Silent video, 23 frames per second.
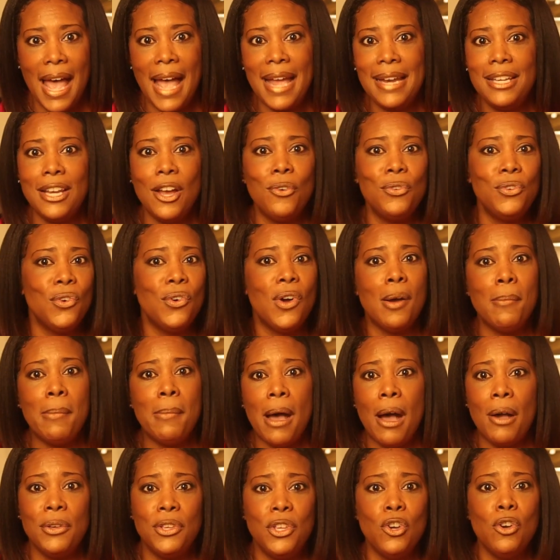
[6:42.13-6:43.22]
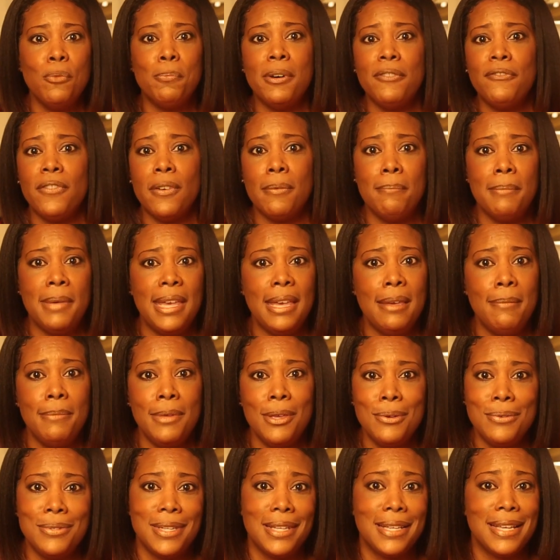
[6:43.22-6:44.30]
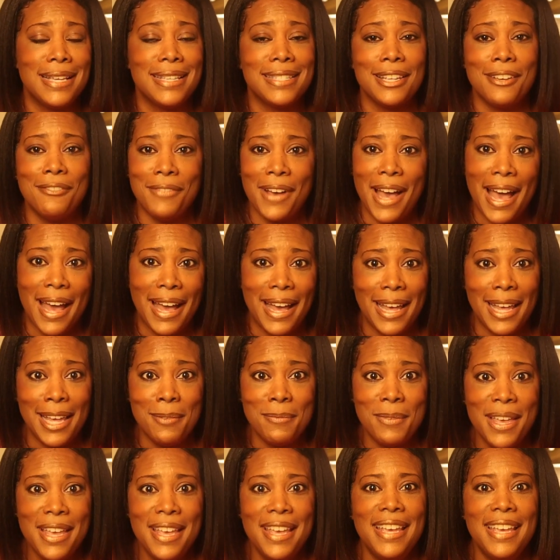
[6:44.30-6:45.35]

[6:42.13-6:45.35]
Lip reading: I don't know about you, but for me, music is a vibe.